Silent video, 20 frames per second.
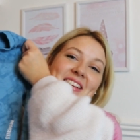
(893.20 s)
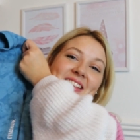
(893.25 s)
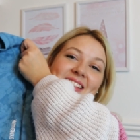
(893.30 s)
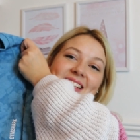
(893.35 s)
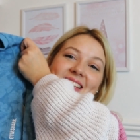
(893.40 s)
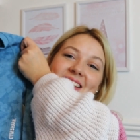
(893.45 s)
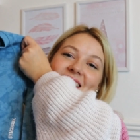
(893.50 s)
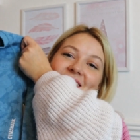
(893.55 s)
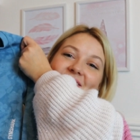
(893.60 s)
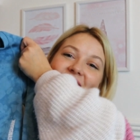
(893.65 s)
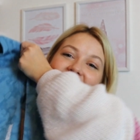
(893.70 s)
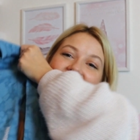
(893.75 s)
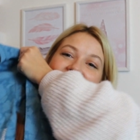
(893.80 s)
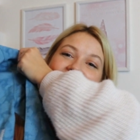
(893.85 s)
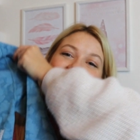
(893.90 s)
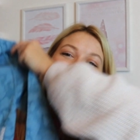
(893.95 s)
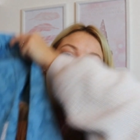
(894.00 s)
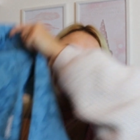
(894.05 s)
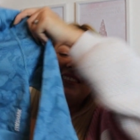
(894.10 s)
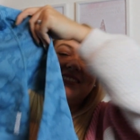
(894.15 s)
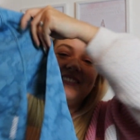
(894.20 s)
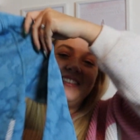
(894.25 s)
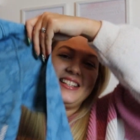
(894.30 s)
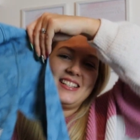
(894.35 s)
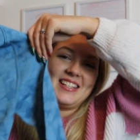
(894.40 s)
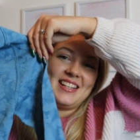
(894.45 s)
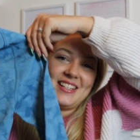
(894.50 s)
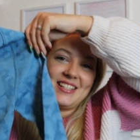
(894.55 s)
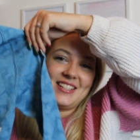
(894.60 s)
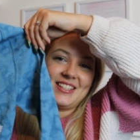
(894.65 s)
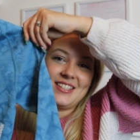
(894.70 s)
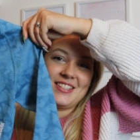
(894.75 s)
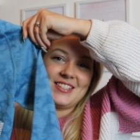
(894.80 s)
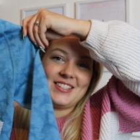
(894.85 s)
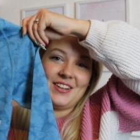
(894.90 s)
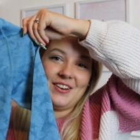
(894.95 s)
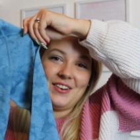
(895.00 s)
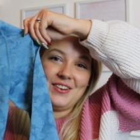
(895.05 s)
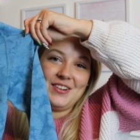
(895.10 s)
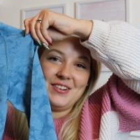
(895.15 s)
me this one, which is
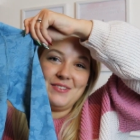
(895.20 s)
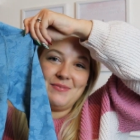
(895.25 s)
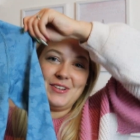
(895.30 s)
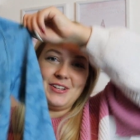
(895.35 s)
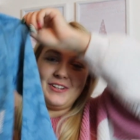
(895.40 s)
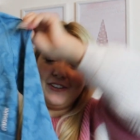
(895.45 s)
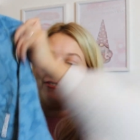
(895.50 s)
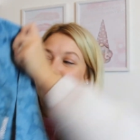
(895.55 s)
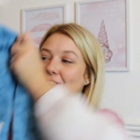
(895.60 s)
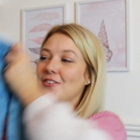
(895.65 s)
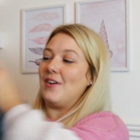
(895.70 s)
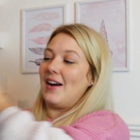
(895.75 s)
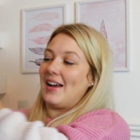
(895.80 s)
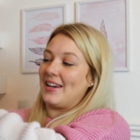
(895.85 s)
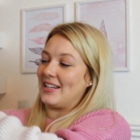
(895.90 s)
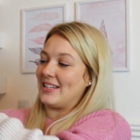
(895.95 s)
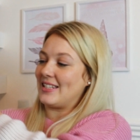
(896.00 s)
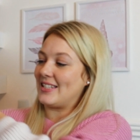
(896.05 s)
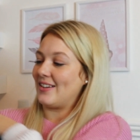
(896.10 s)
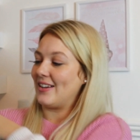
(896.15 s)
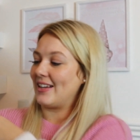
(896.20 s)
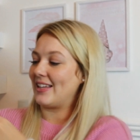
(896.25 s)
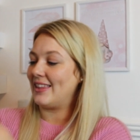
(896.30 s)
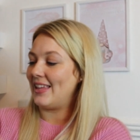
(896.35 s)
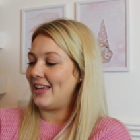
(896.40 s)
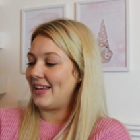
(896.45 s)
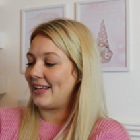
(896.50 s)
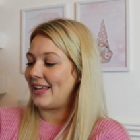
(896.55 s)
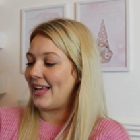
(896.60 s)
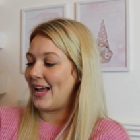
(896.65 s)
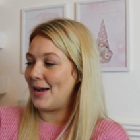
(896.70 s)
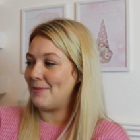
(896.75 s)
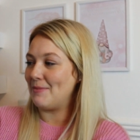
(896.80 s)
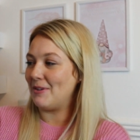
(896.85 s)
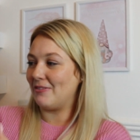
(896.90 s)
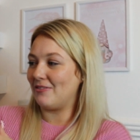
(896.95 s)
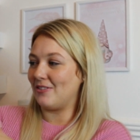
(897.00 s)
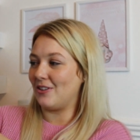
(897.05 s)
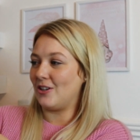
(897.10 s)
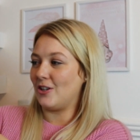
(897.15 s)
so beautiful, and it's like their
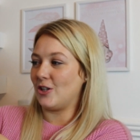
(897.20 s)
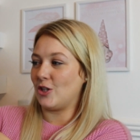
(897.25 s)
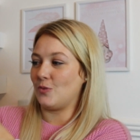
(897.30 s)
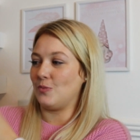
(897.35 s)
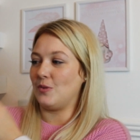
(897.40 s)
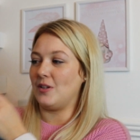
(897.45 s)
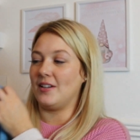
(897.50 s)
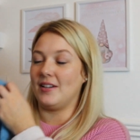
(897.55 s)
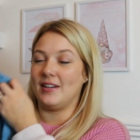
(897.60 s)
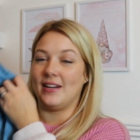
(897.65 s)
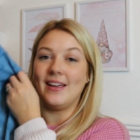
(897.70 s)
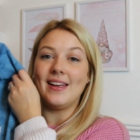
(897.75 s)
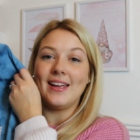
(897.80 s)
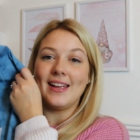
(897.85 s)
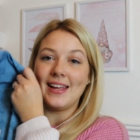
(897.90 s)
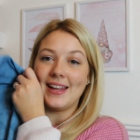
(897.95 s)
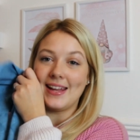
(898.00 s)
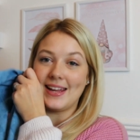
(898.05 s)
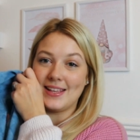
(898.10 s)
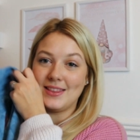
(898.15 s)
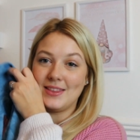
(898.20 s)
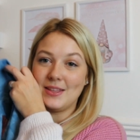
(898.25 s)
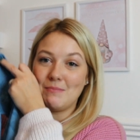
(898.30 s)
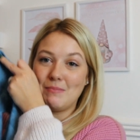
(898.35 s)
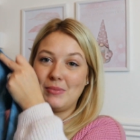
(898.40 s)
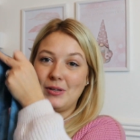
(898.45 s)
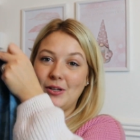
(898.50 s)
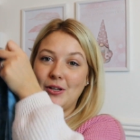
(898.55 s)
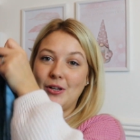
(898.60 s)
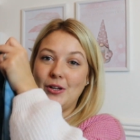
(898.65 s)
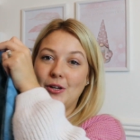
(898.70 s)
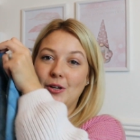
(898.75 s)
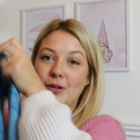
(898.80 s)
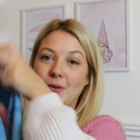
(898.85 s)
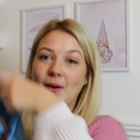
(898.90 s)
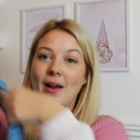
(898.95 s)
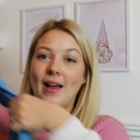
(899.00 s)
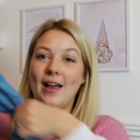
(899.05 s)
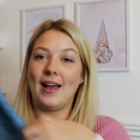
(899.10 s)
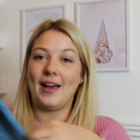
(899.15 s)
camouflage one in the
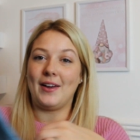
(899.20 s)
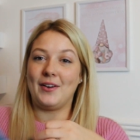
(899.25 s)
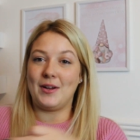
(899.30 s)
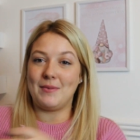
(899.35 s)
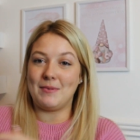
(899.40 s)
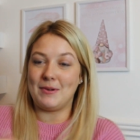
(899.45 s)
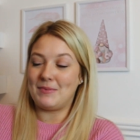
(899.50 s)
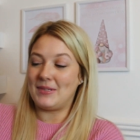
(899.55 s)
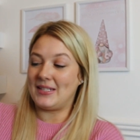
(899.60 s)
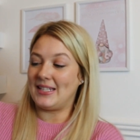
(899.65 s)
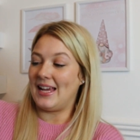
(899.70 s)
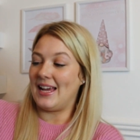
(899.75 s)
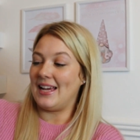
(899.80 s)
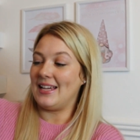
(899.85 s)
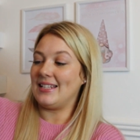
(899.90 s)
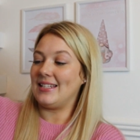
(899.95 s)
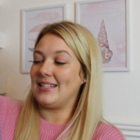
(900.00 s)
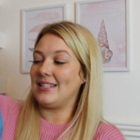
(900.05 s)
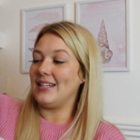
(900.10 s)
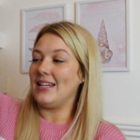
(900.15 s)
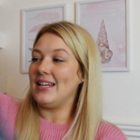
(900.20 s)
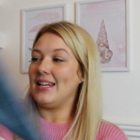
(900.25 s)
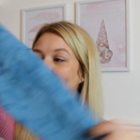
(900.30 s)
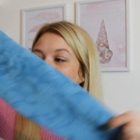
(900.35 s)
blue, and I'm obsessed.